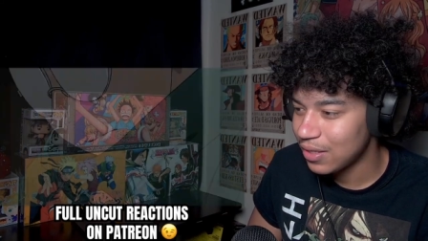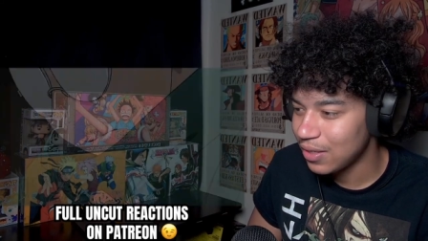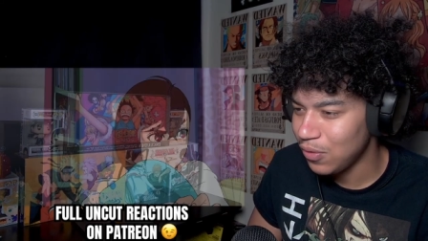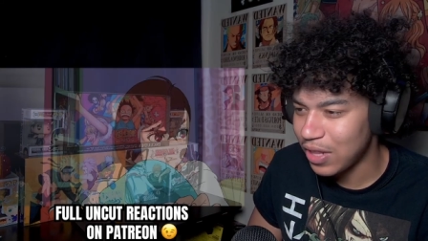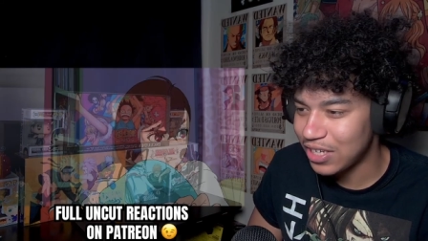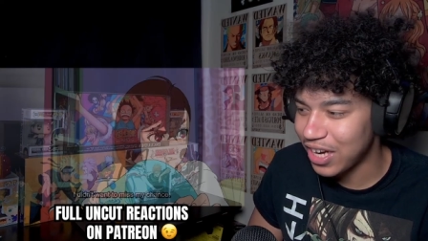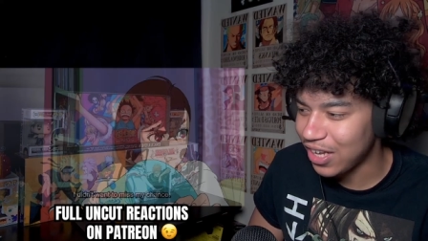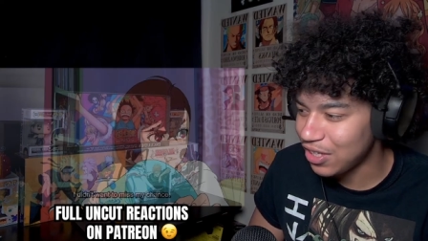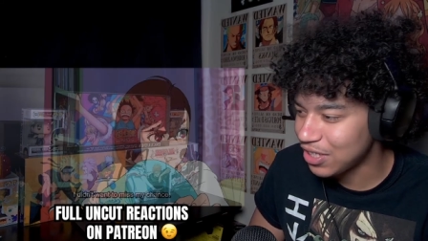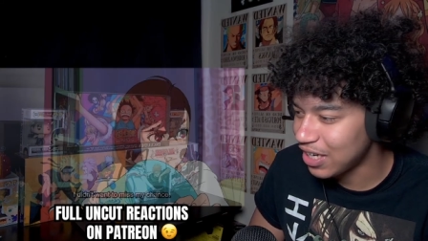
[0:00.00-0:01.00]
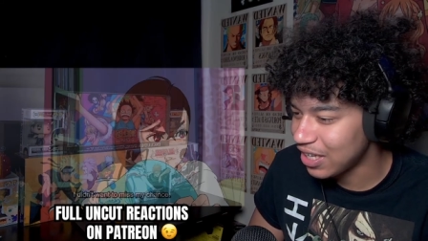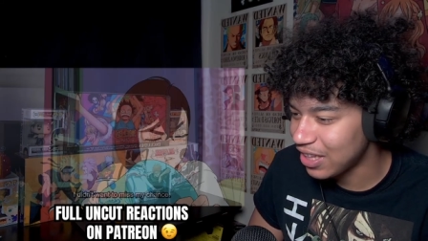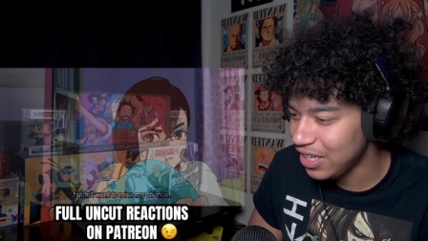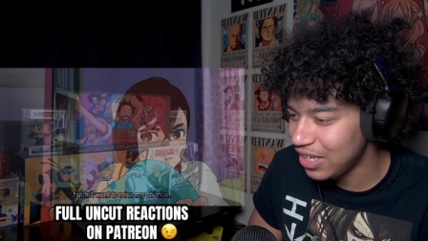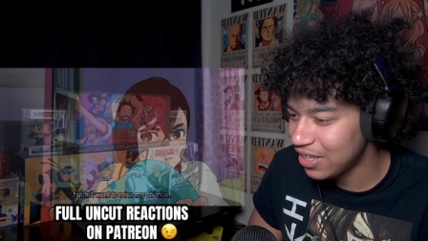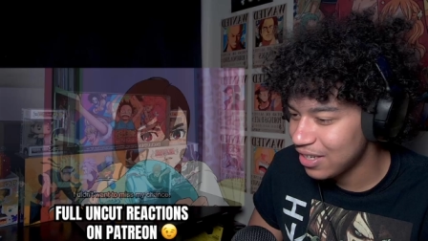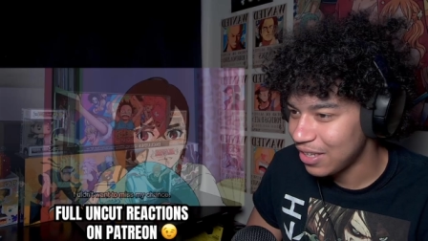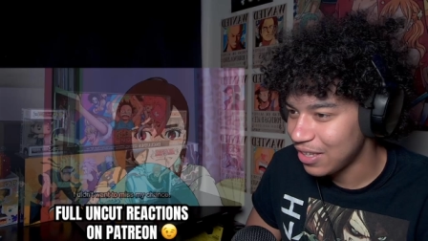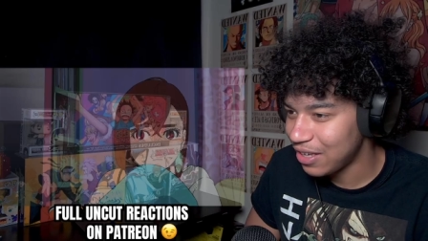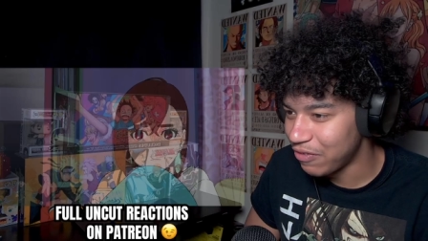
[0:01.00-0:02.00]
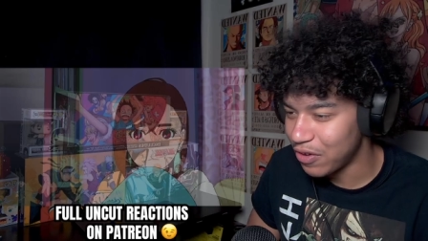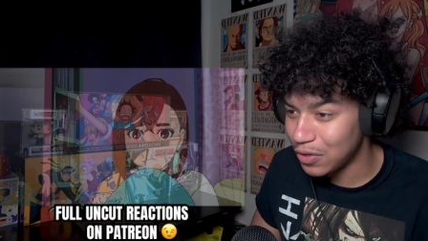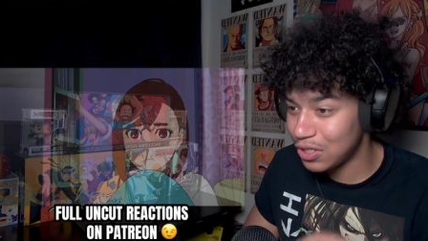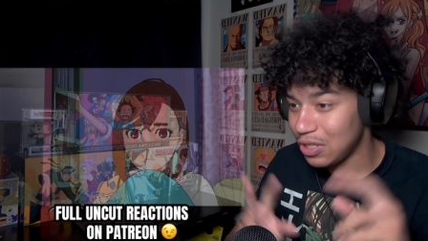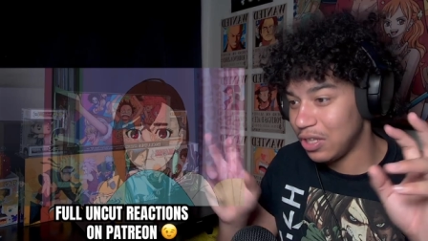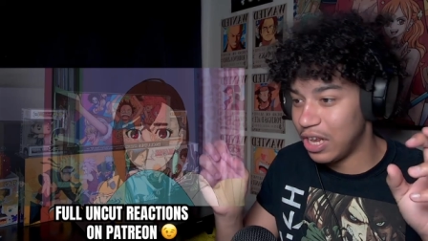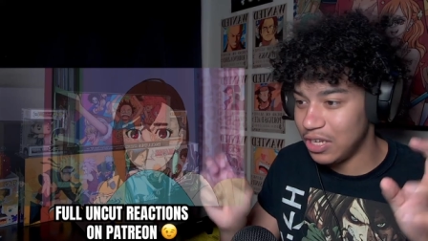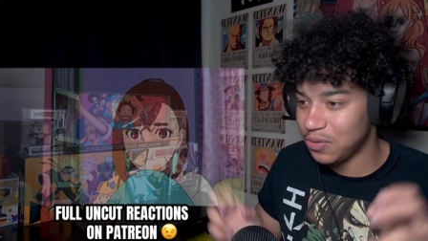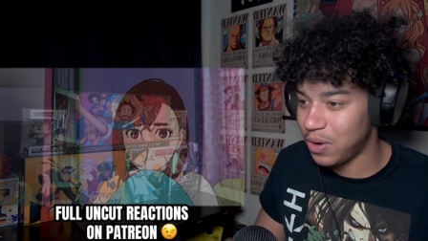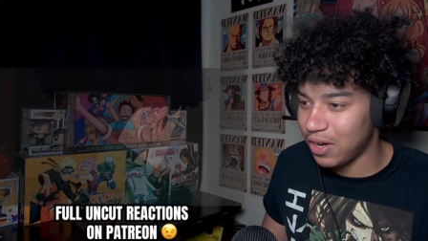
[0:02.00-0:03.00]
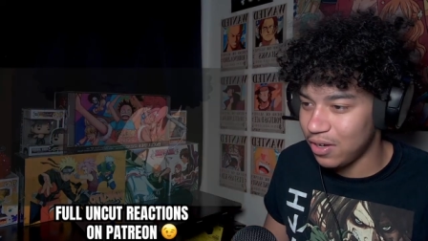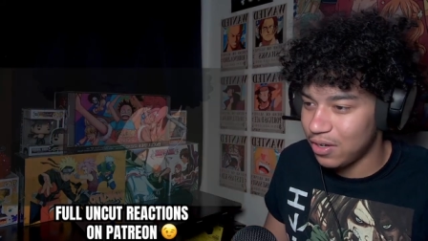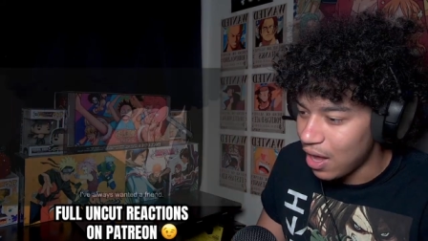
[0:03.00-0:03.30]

Ooh, that jacket looks kind of clean. Even though it's ladies' wear.